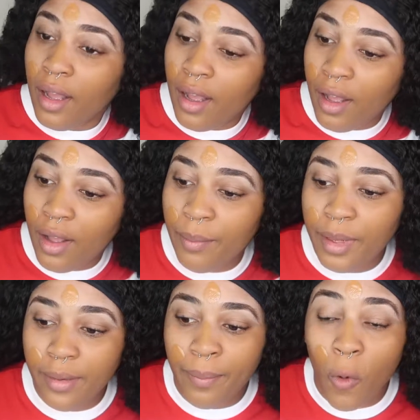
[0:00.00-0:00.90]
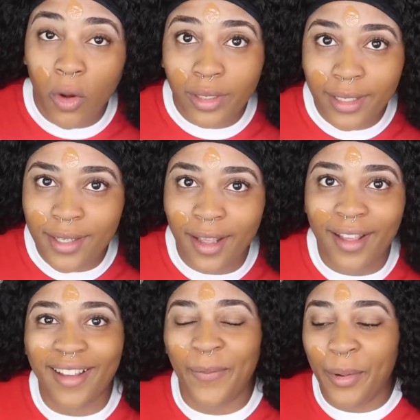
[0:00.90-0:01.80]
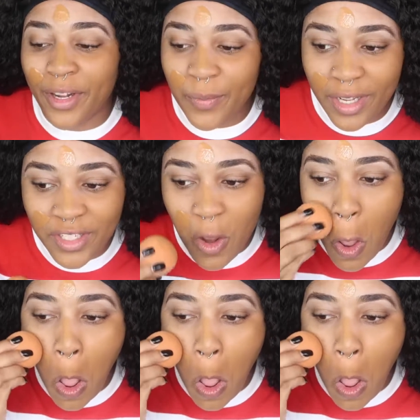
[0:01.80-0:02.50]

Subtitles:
poreless pretty much,